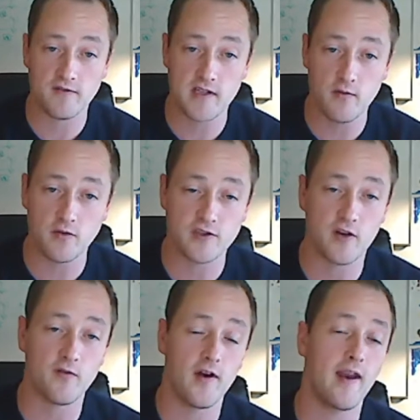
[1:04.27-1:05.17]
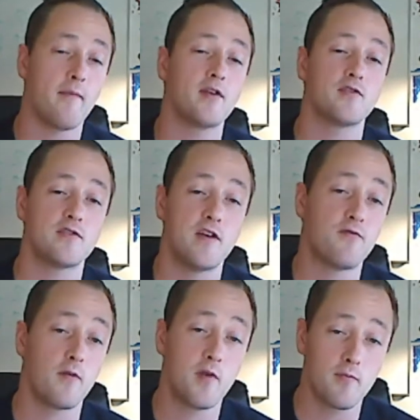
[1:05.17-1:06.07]
SQL Server. And I'm interested
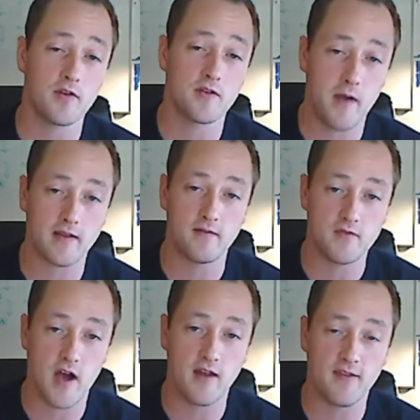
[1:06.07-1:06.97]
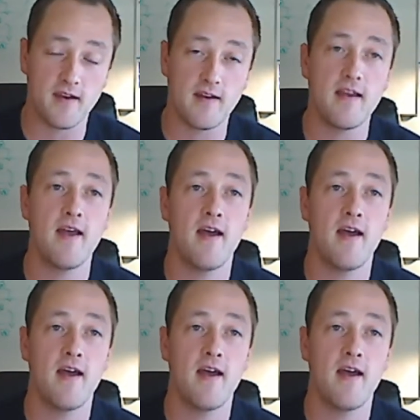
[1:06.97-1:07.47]
from your perspective, Jonathan,